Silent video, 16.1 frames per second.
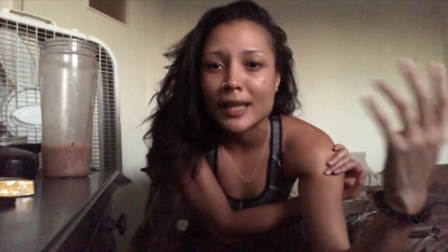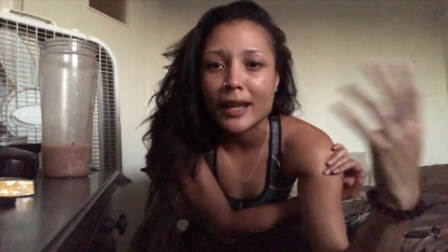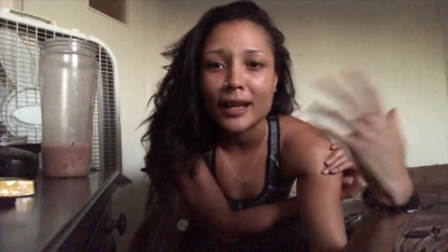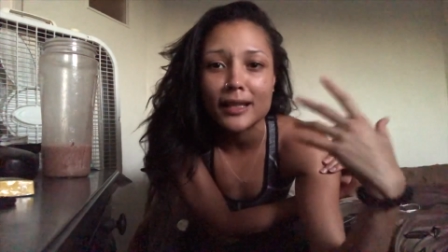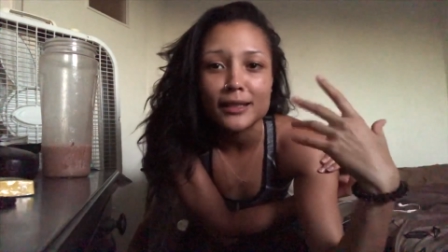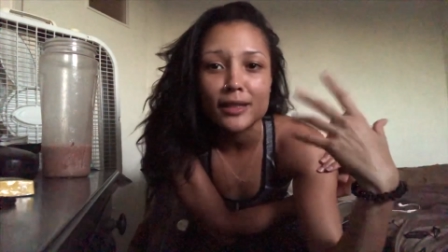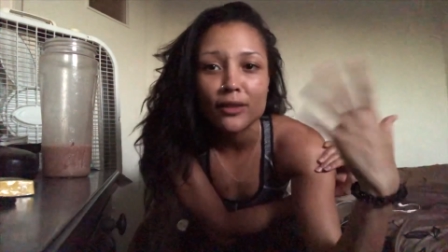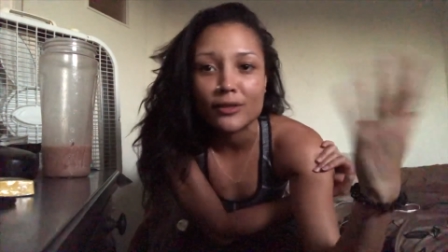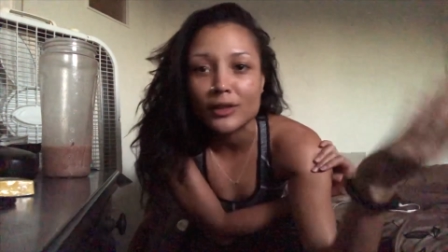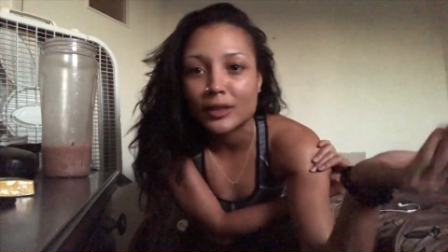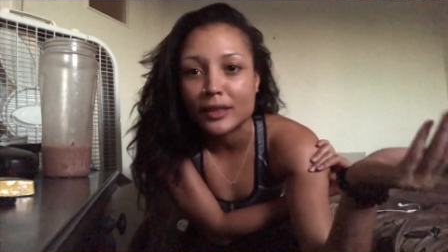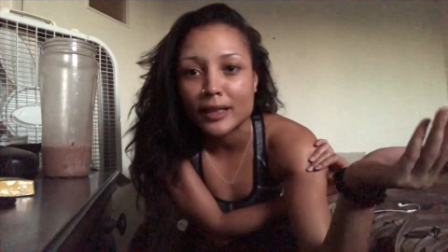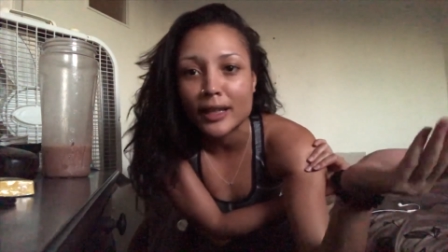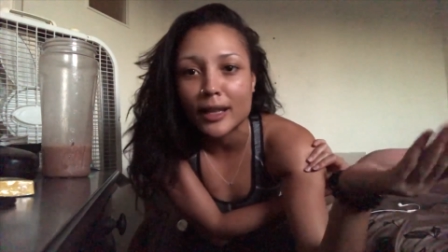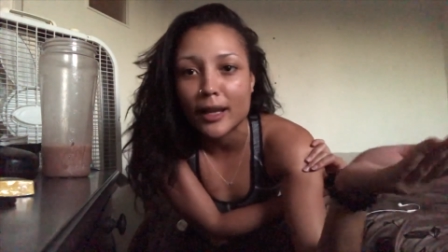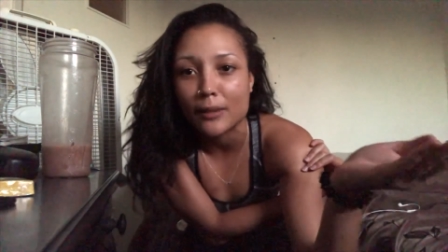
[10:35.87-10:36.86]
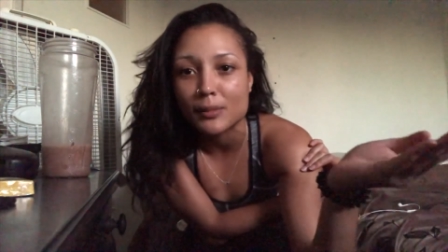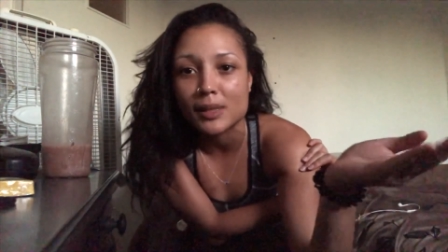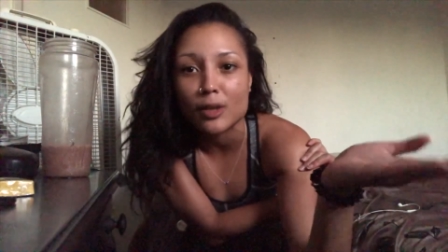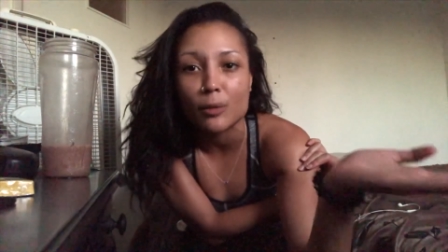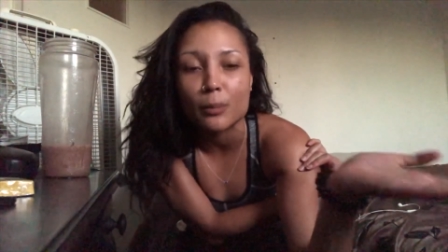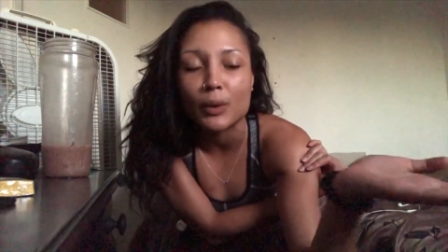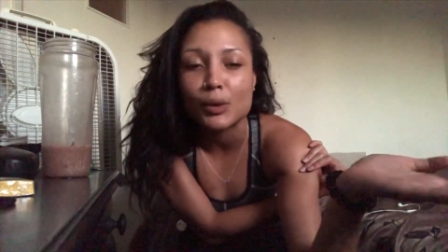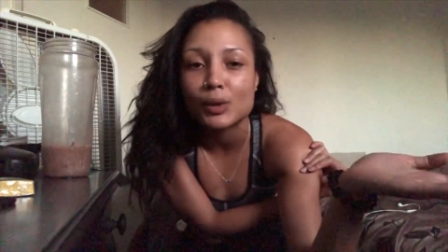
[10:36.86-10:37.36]
like I definitely am
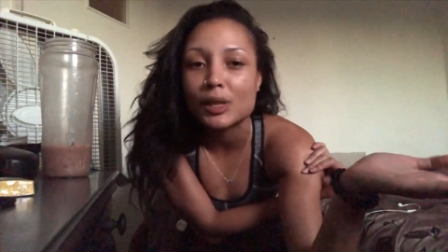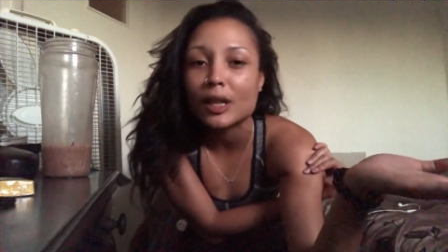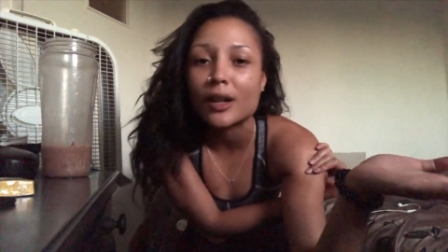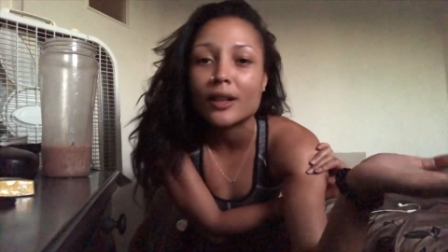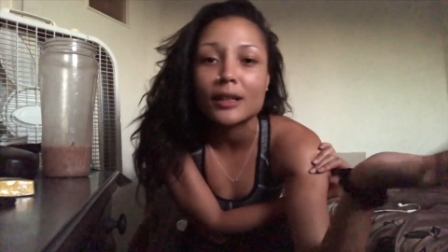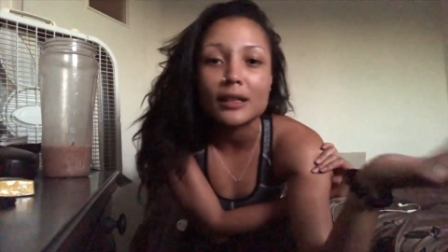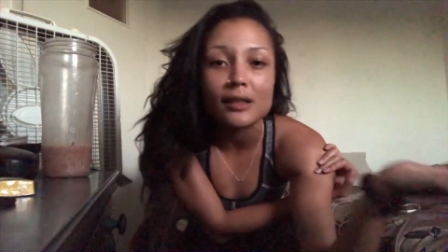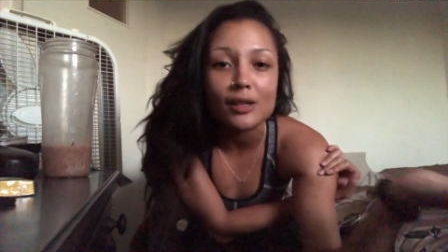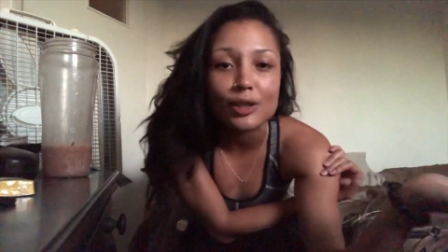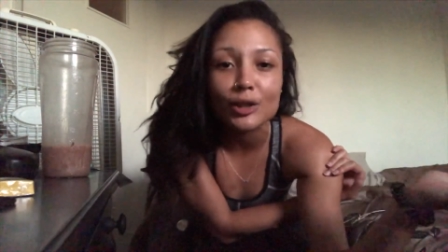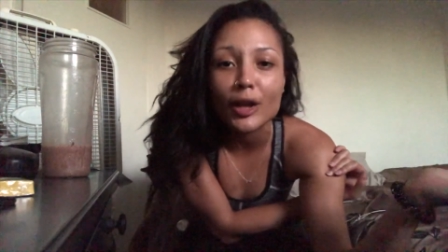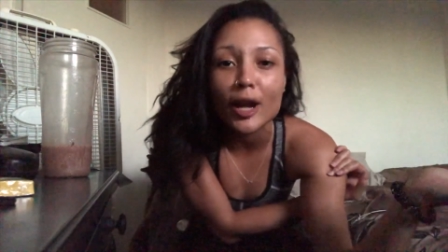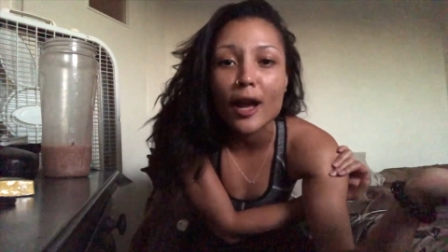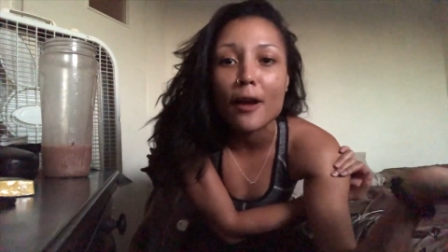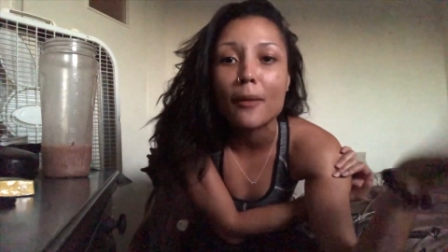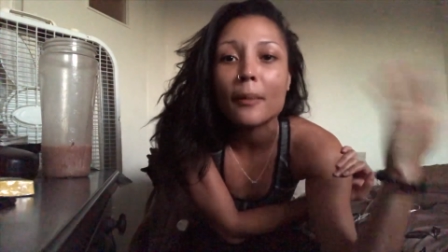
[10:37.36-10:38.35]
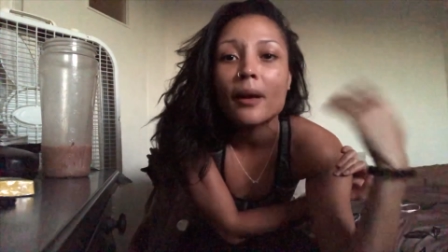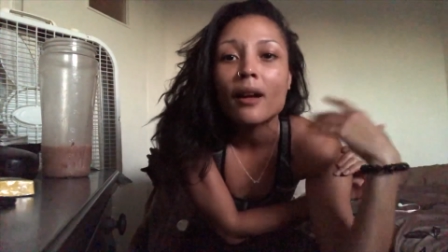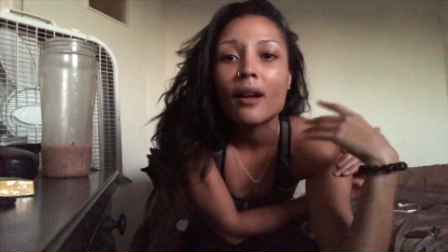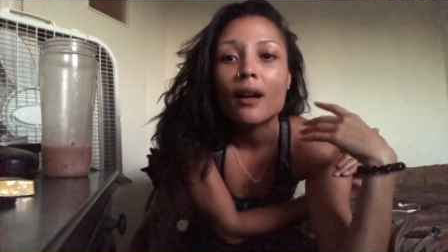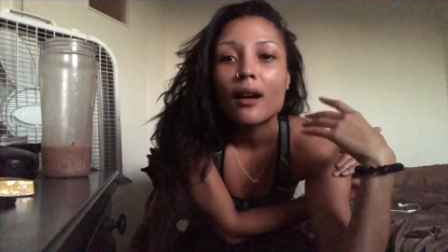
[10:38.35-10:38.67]
still posting on Instagram.